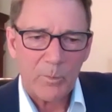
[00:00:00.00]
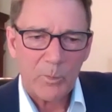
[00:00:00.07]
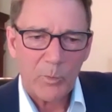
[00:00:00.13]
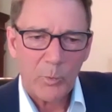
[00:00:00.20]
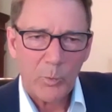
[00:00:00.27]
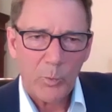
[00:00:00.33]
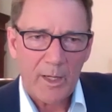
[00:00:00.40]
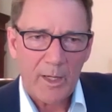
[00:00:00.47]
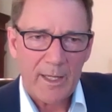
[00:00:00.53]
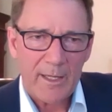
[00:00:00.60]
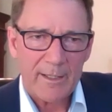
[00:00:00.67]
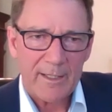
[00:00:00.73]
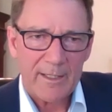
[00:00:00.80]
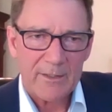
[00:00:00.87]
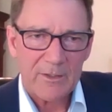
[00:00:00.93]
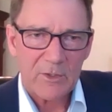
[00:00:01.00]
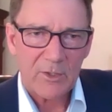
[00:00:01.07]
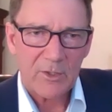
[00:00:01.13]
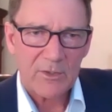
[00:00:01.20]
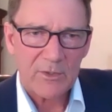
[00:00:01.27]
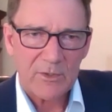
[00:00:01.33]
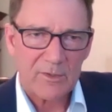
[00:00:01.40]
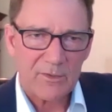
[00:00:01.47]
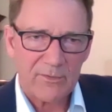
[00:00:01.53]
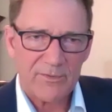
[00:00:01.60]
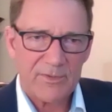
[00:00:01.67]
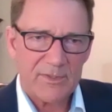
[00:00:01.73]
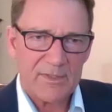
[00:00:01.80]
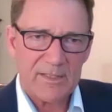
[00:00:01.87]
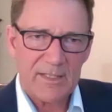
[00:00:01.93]
where it's got a sort of
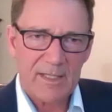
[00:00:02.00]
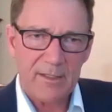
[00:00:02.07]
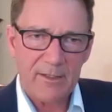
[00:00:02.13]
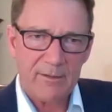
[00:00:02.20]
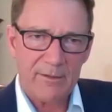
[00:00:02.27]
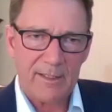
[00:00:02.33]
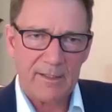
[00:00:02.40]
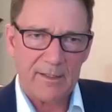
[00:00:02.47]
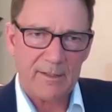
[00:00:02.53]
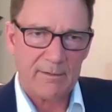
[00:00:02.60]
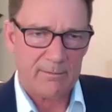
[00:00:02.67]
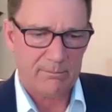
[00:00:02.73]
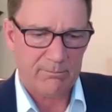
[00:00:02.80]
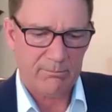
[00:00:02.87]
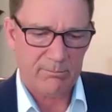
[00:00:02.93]
cellular